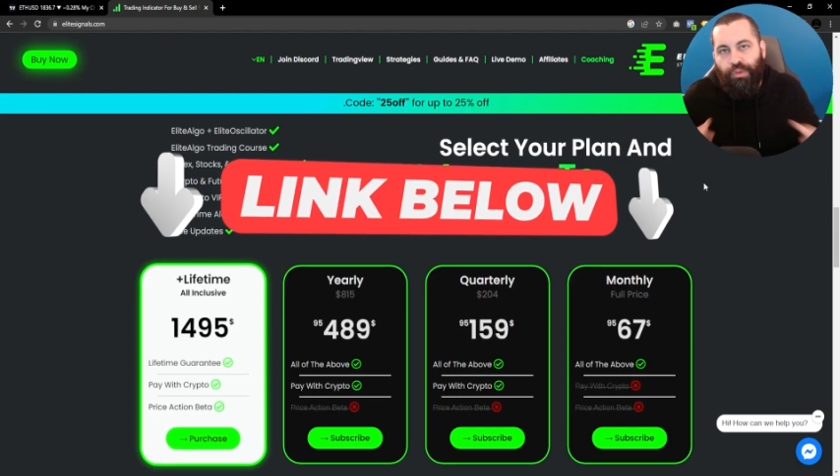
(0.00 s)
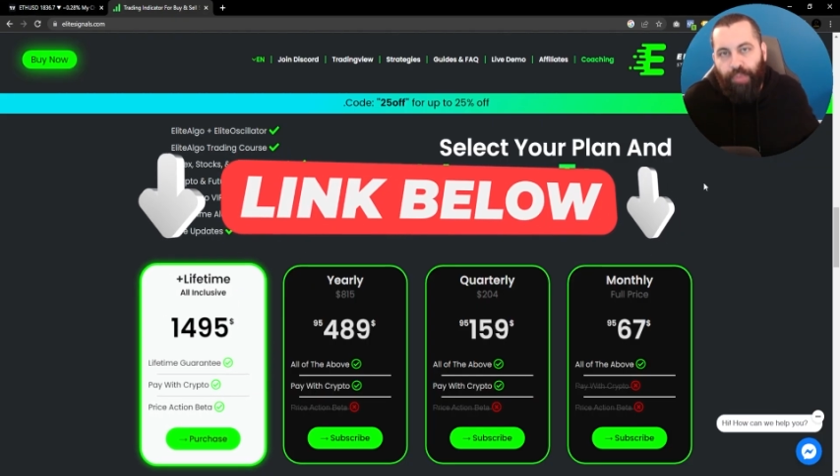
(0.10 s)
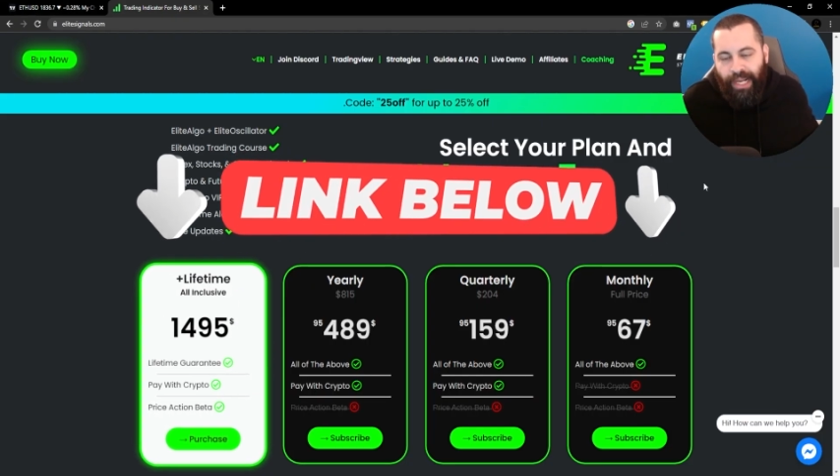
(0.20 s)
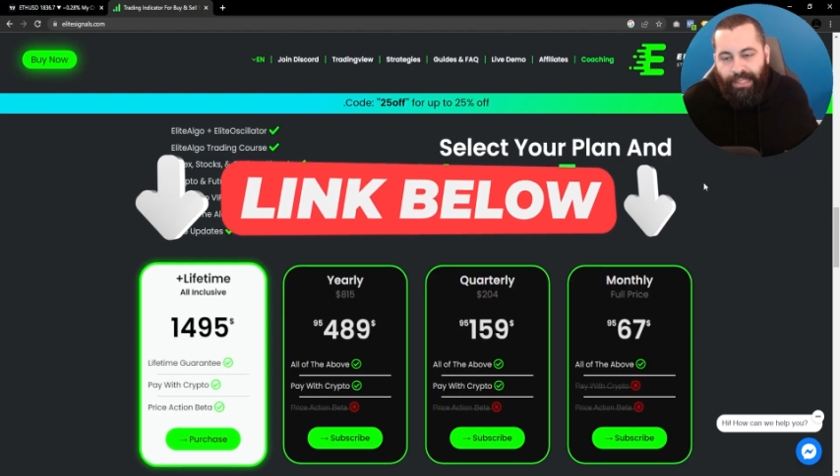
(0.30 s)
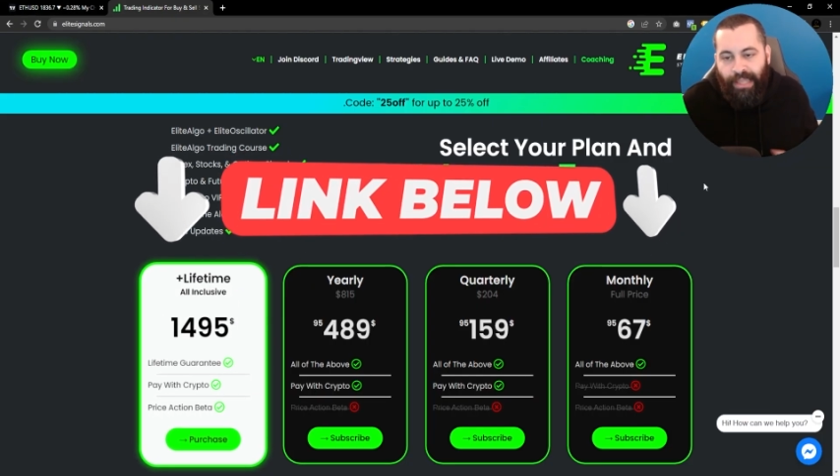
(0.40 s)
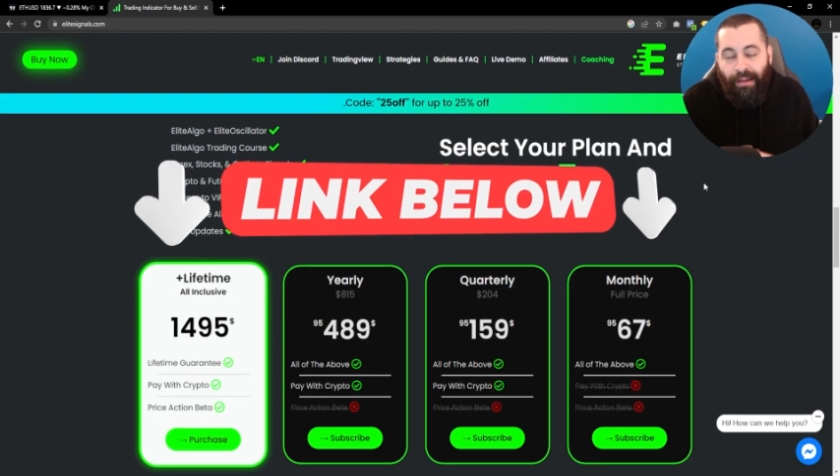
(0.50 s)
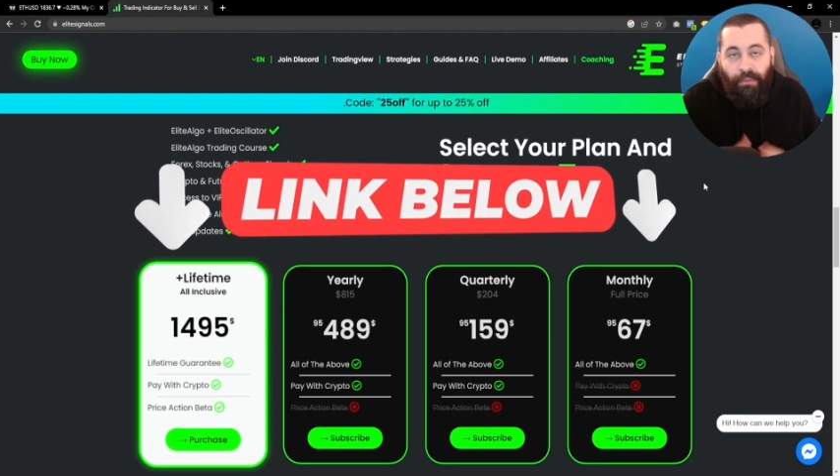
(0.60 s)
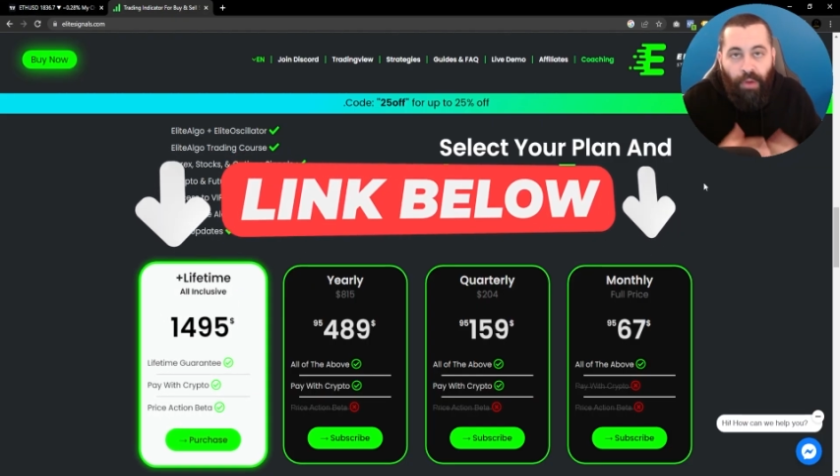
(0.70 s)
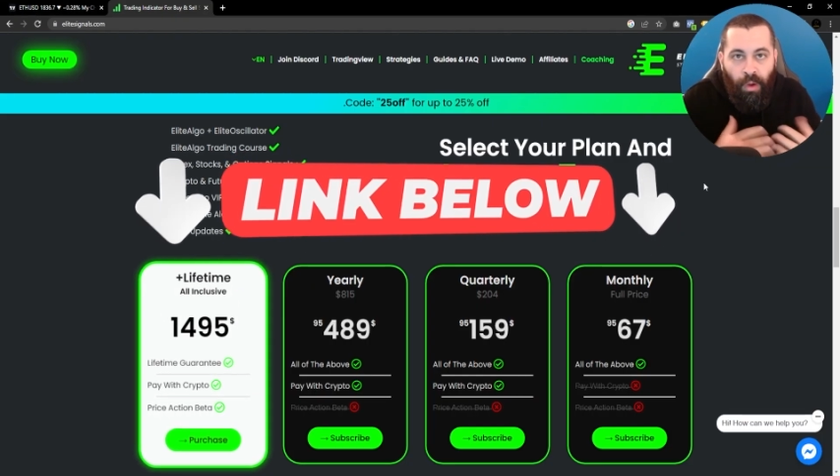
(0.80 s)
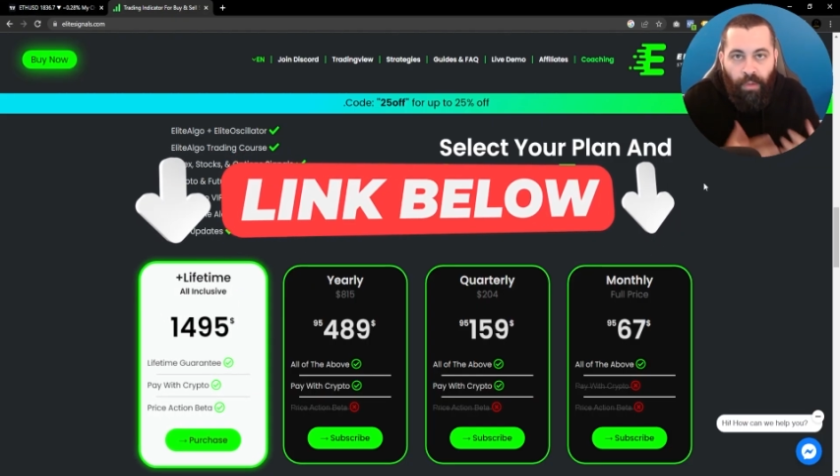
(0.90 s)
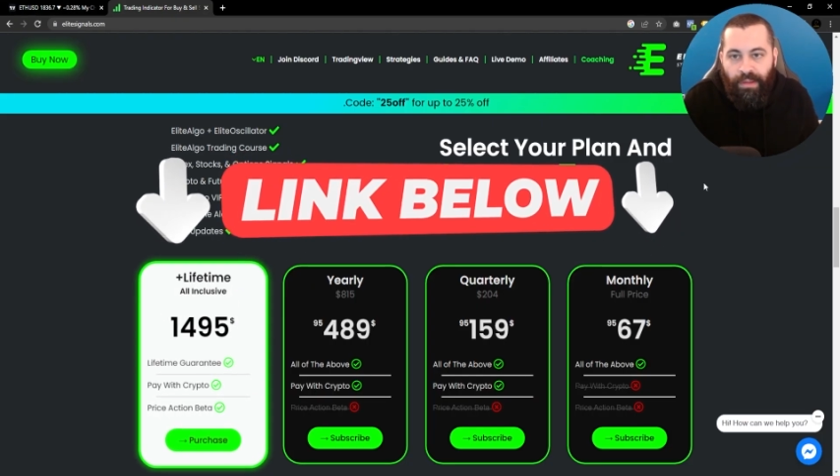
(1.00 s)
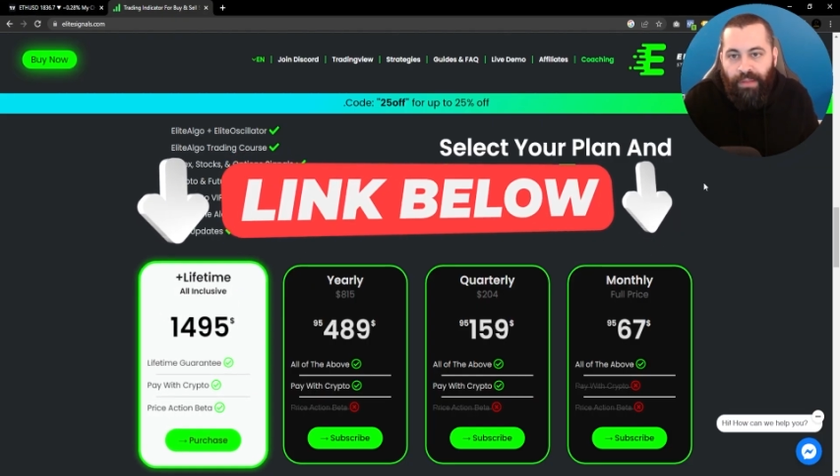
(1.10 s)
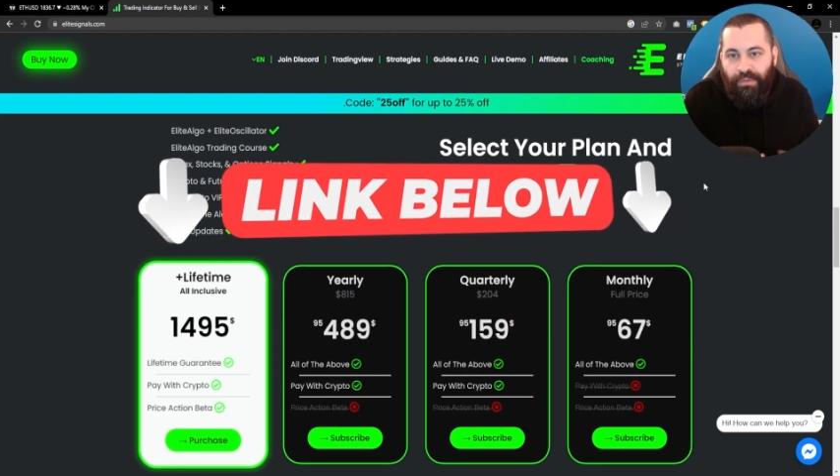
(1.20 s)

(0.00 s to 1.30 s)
breakdown of all the different